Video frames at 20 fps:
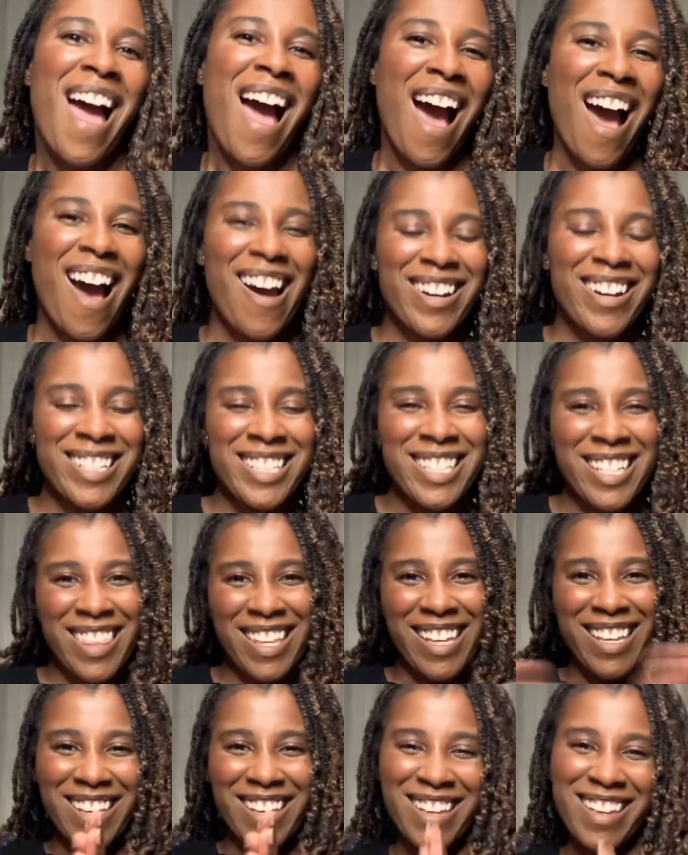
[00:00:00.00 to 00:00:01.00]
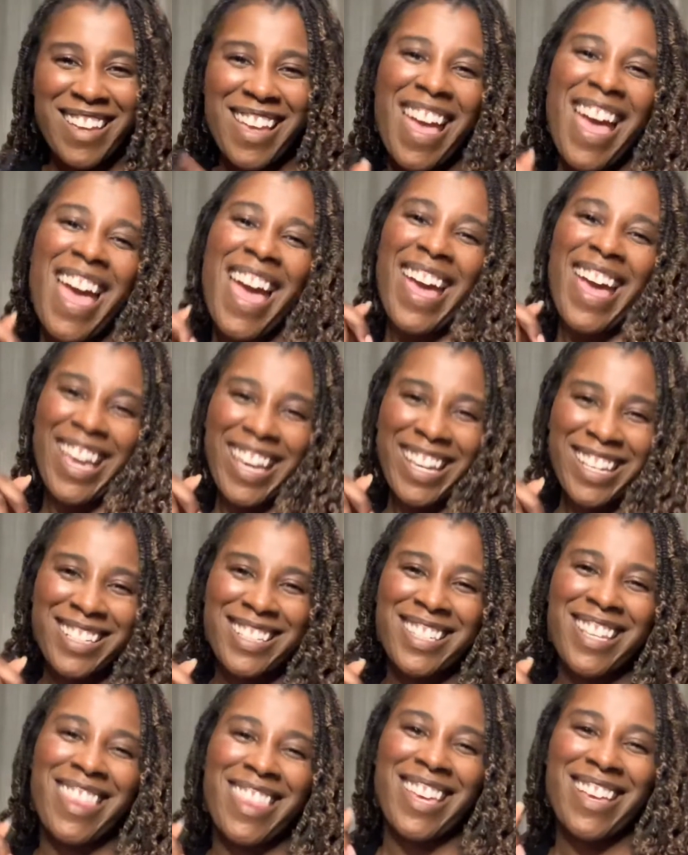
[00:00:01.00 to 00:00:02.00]
R to the A
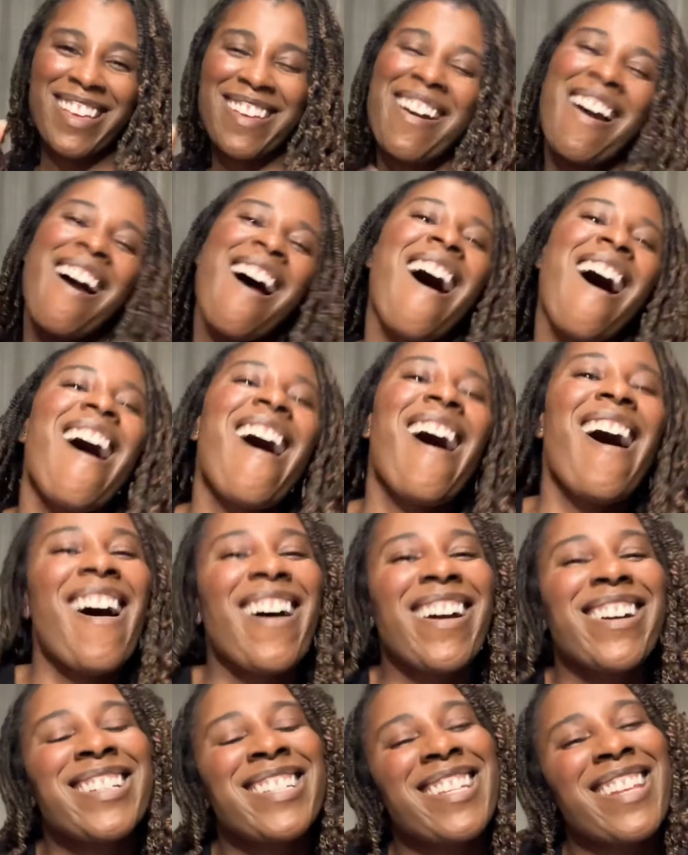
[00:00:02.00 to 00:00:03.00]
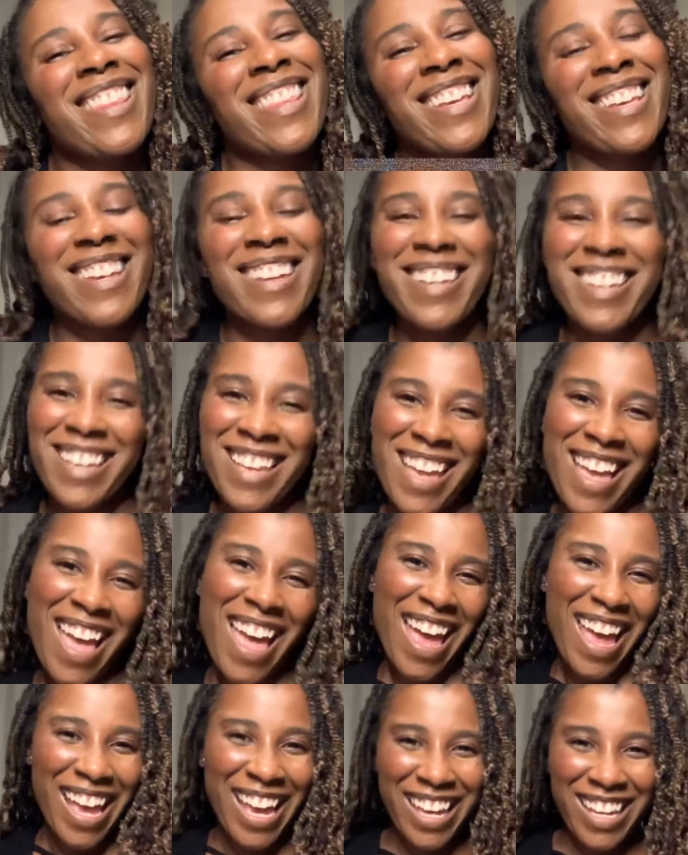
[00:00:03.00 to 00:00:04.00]
to the R to the
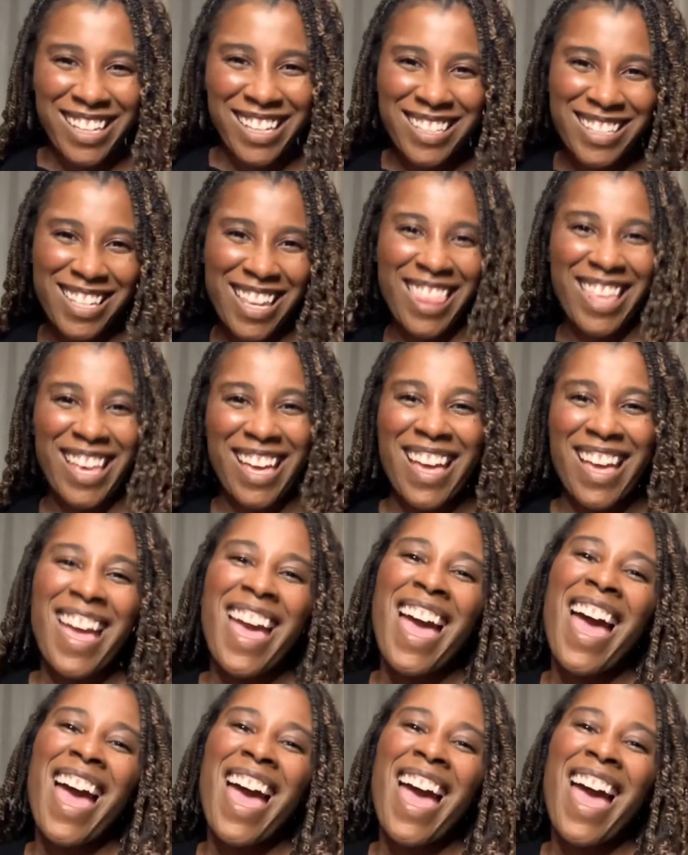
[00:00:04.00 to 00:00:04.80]
A to the.